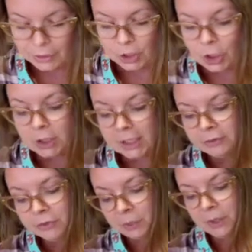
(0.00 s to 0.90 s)
You'll
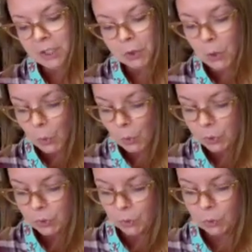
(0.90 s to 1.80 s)
live to be an
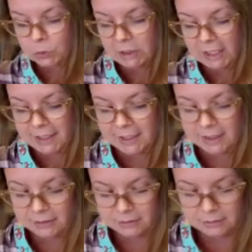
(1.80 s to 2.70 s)
old, old lady."
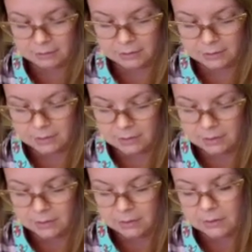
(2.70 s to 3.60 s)

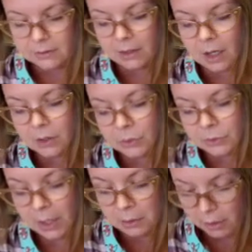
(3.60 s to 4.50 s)
Sadako
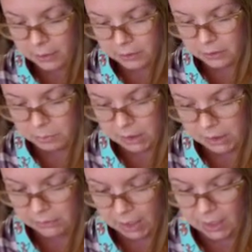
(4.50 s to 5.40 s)
tried hard to
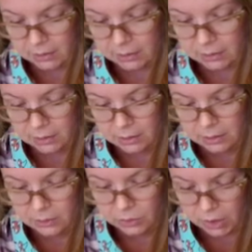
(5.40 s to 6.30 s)
believe that.
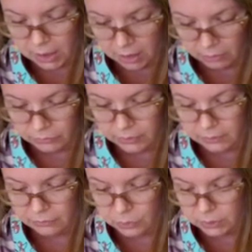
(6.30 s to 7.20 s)
She carefully
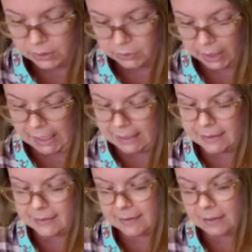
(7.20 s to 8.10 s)
folded
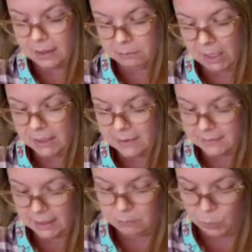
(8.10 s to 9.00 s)
cranes and made the
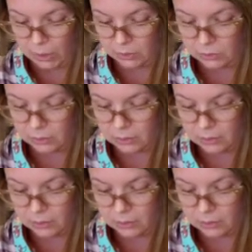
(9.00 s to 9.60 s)
same wish.